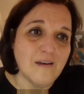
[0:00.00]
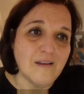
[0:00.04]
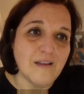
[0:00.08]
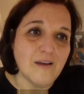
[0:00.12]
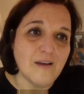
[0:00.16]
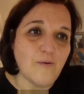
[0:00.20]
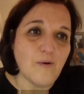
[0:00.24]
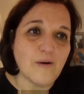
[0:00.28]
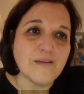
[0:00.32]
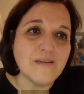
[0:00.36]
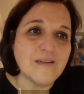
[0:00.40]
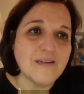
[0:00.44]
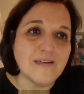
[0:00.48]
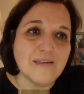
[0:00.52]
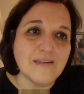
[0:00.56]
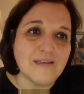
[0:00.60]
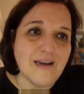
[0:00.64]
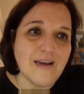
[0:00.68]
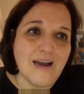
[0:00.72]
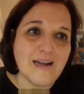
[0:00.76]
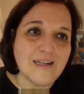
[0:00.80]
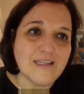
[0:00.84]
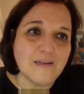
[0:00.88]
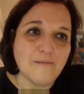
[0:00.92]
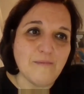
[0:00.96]
There wasn't a
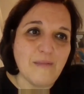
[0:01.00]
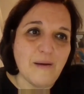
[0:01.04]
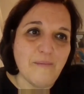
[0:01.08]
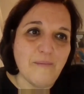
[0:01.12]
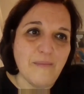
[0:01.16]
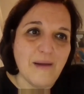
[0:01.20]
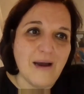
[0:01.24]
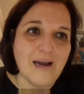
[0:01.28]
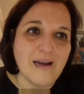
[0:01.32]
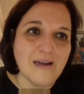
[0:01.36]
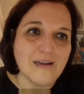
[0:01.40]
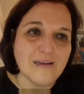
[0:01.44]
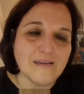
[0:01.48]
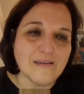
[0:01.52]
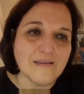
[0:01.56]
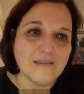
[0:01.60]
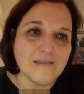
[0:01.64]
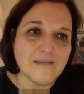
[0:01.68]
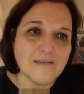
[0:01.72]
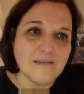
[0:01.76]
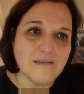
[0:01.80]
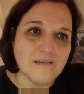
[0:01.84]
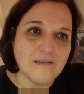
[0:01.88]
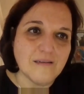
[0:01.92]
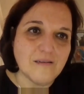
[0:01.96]
doubt in my mind
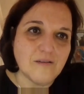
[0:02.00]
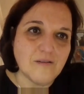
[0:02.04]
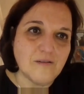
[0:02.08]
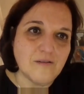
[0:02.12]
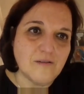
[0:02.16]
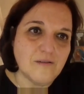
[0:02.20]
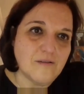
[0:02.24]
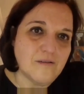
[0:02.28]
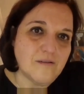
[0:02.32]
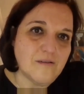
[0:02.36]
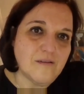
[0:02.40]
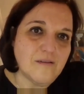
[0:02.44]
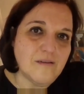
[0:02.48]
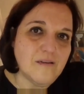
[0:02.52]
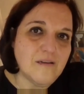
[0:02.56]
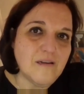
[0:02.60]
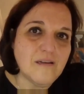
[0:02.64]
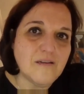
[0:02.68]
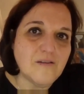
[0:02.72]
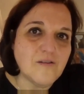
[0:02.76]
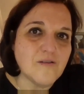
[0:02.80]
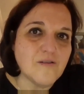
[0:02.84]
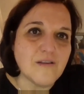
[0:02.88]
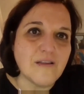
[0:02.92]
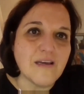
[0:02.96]

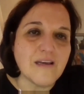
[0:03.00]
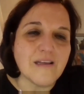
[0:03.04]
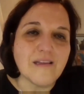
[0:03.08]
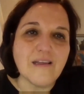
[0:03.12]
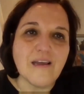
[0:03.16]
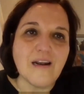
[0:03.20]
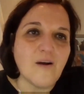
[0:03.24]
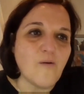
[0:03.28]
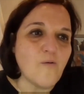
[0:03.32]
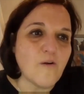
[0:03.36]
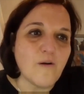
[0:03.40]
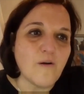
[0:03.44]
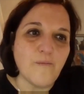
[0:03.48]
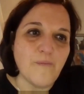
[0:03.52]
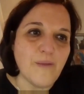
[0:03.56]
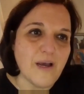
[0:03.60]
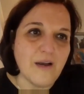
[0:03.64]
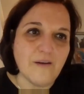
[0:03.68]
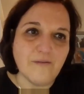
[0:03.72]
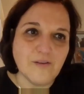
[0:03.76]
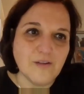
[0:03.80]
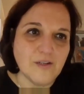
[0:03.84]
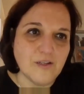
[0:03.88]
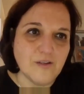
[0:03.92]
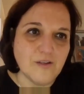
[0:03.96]
to think that I wouldn't be
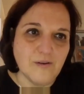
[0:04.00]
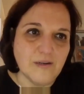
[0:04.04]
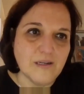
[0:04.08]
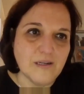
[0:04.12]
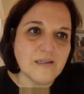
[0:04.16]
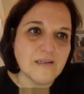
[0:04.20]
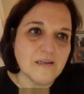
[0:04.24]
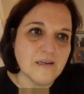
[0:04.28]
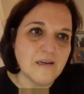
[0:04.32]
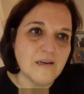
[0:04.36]
able to do it.